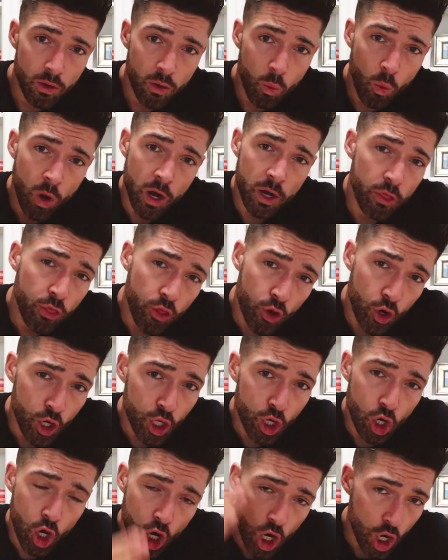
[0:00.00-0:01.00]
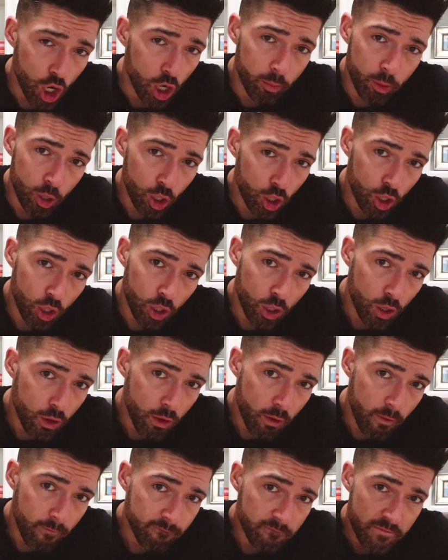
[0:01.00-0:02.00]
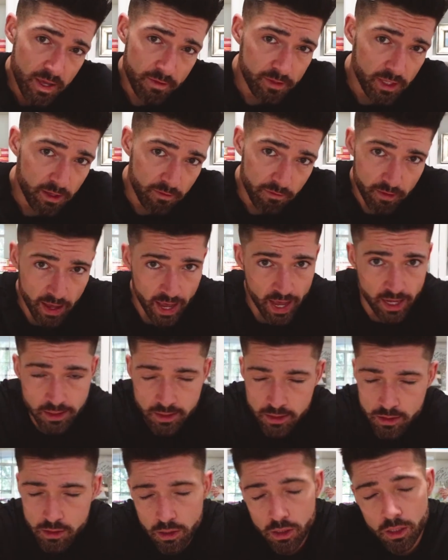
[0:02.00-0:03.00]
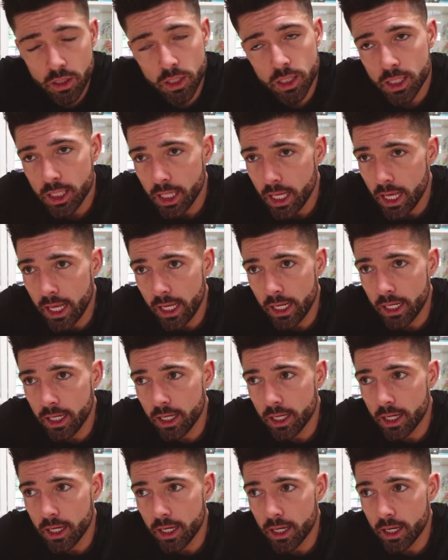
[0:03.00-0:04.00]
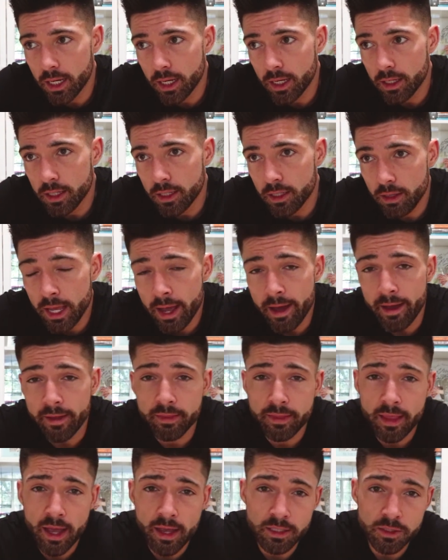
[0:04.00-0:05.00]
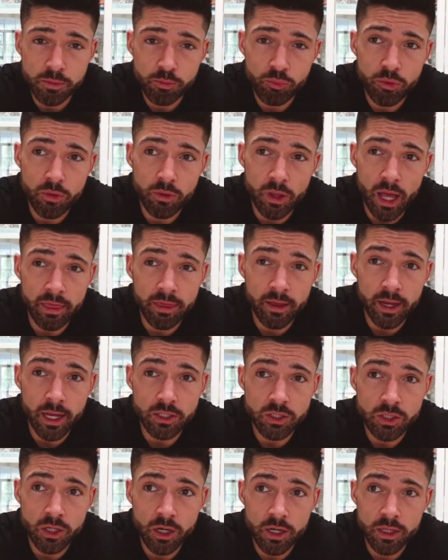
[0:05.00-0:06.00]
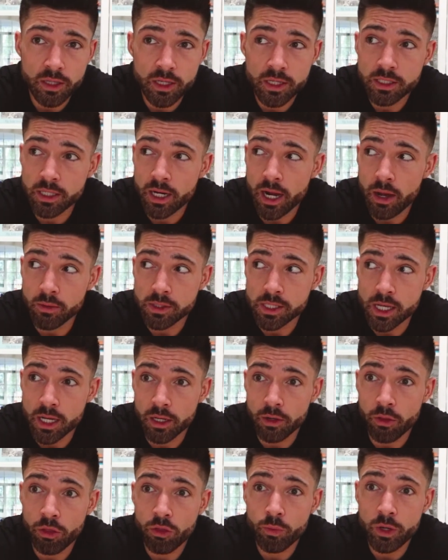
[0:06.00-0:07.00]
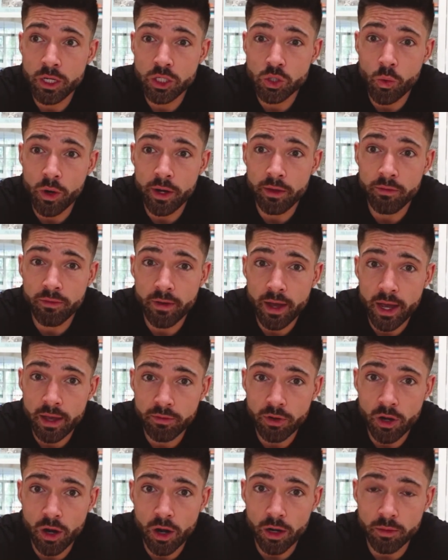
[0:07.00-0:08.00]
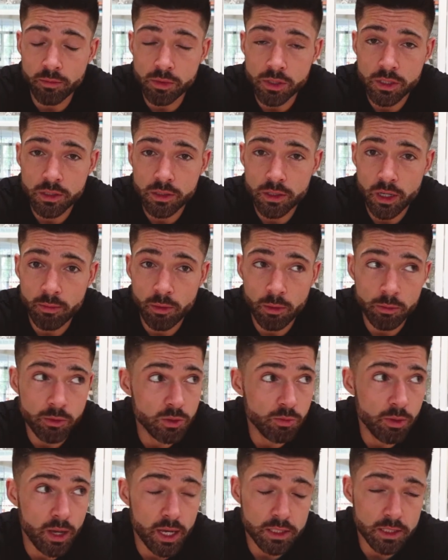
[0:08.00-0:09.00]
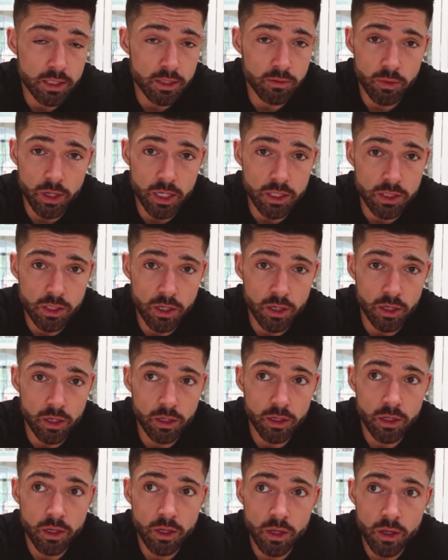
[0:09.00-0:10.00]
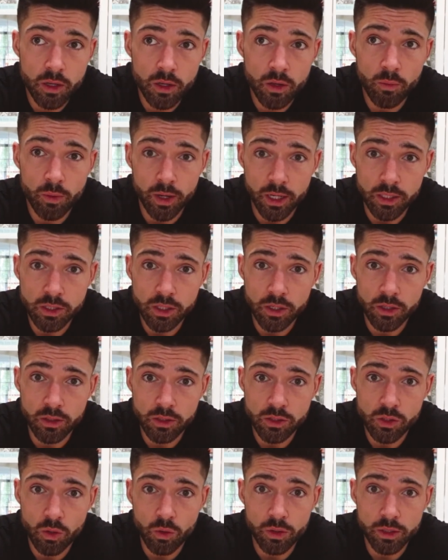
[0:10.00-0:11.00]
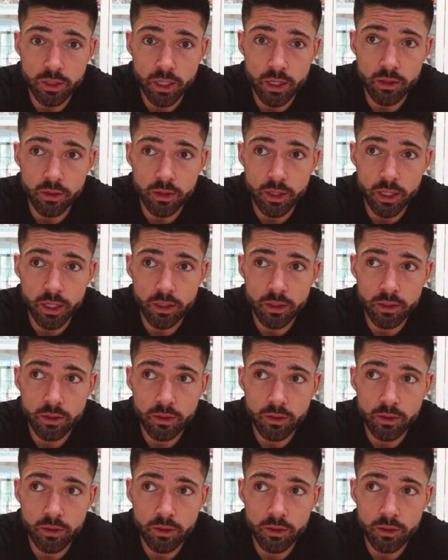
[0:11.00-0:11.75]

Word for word: one thirty carb, fifty fat, and uh, yeah, that's. I think I started this and I was on three twenty-five carbs. I'm almost positive when I started when I started this whole entire thing,